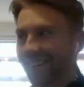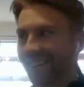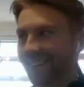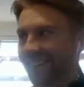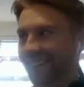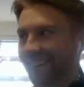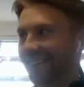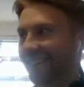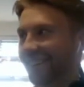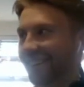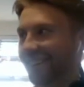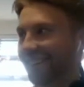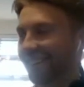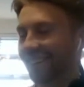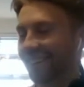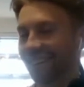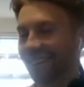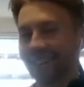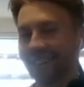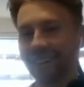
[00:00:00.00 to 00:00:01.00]

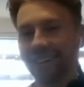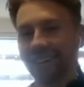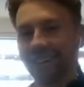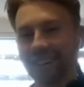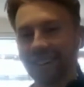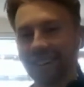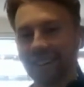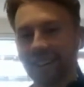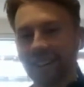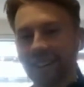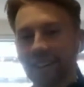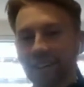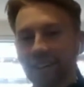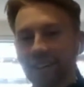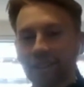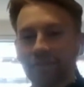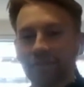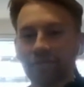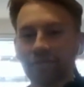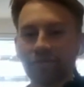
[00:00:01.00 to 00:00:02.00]

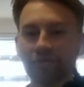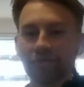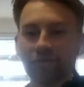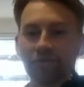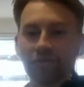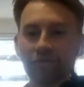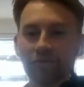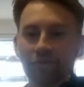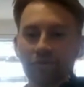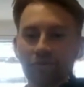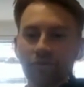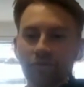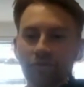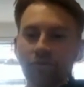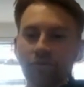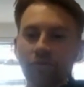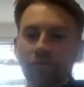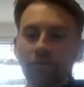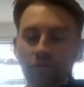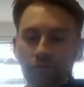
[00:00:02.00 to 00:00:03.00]

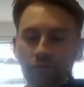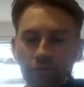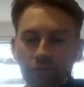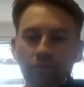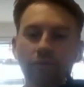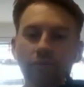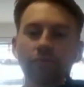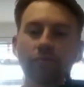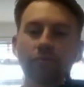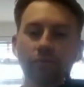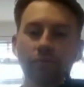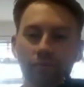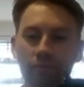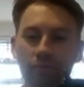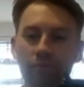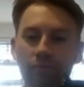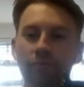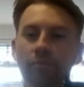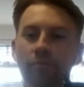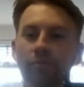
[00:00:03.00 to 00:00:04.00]

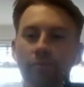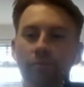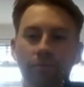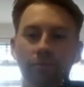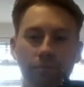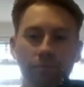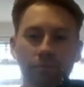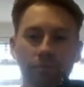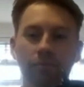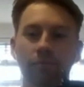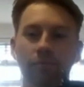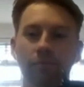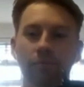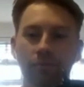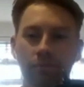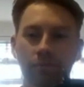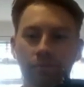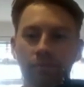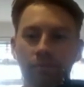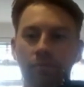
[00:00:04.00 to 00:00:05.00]

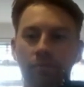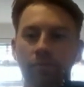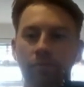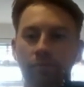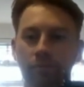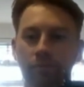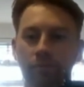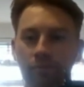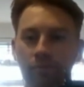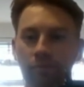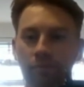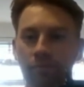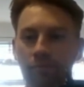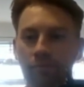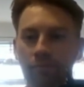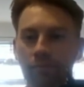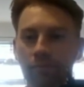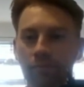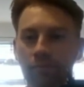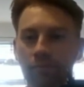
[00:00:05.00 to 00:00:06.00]

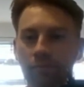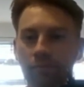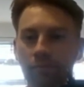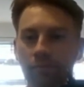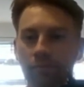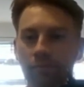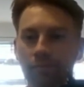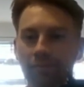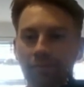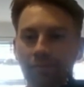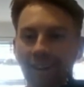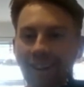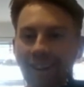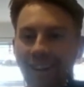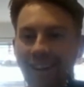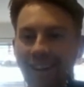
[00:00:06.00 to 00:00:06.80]
The person shown says nothing.